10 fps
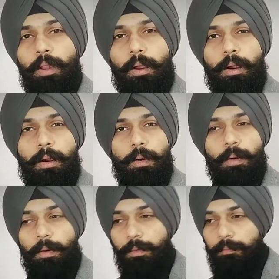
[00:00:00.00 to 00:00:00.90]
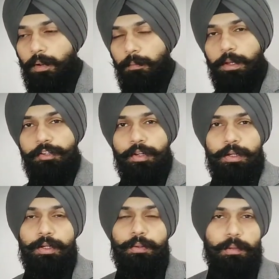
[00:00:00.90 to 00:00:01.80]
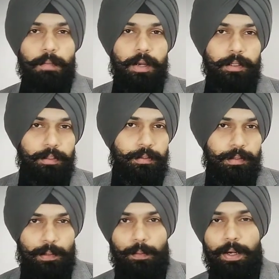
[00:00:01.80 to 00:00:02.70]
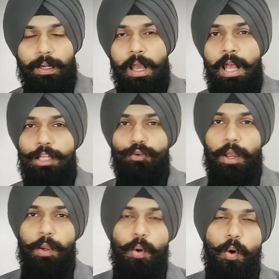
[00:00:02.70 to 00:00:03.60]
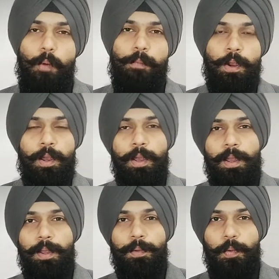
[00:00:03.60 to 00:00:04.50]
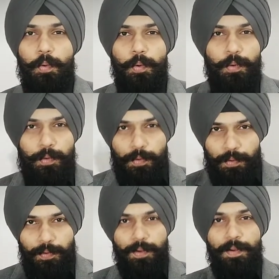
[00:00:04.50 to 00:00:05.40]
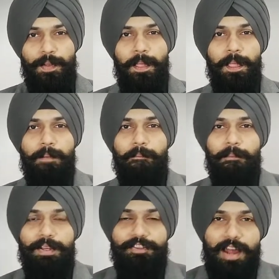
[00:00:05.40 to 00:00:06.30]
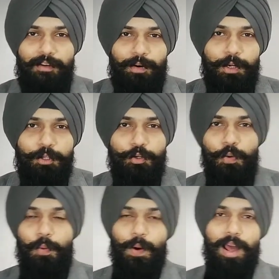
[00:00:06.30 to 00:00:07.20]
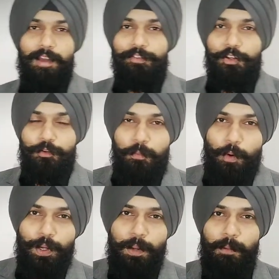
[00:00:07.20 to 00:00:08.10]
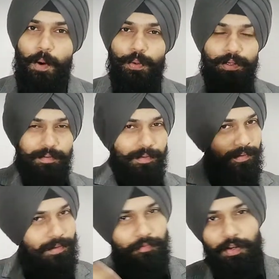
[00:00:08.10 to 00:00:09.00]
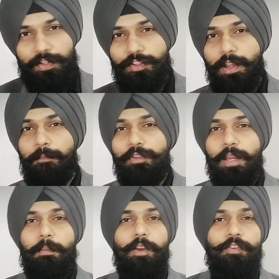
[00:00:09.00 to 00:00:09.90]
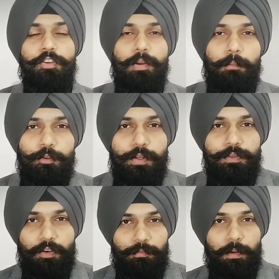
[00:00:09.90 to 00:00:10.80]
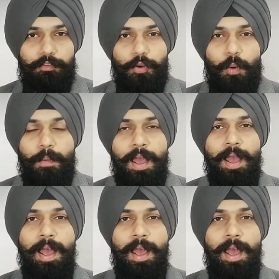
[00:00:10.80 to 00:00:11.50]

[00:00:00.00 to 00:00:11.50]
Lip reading: or publish it to the market. All right, so I hope you must have understood what I have just spoken about, different steps in manufacturing process of perfume.